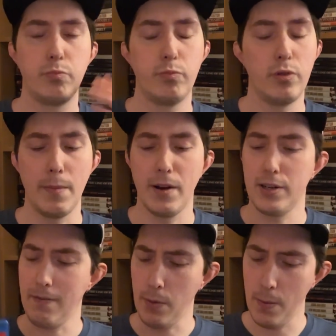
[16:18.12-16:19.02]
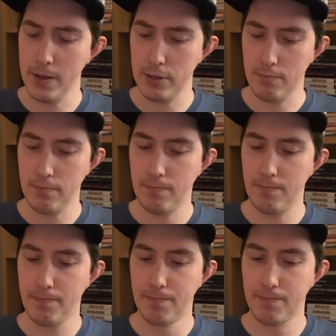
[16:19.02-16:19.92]
Pretty much, even though this
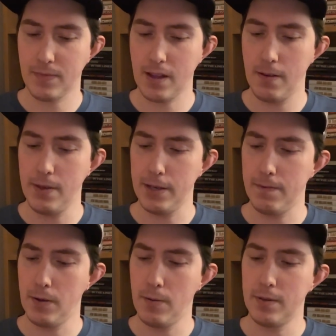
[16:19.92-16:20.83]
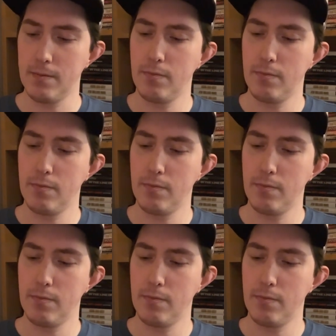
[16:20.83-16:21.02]
film